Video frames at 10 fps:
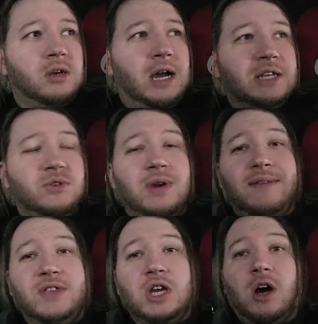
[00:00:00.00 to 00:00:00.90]
I do
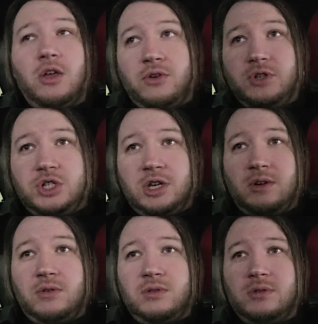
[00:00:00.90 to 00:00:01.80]
have the other
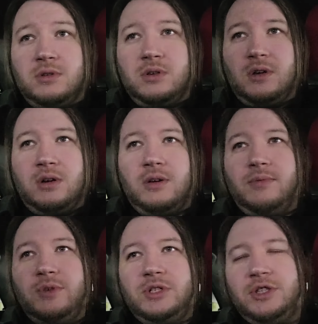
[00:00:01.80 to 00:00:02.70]
channel,
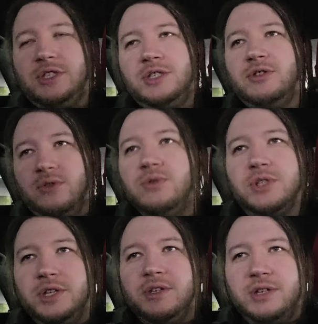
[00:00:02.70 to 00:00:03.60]
which this is
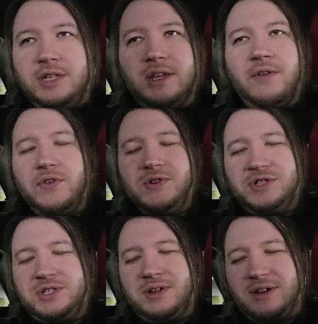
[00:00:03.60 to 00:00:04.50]
Lucid
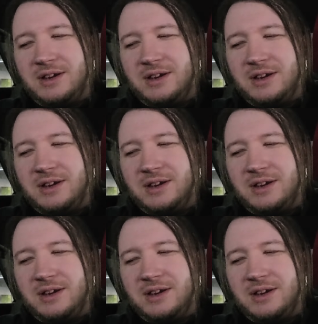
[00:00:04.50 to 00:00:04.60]
Endeavors.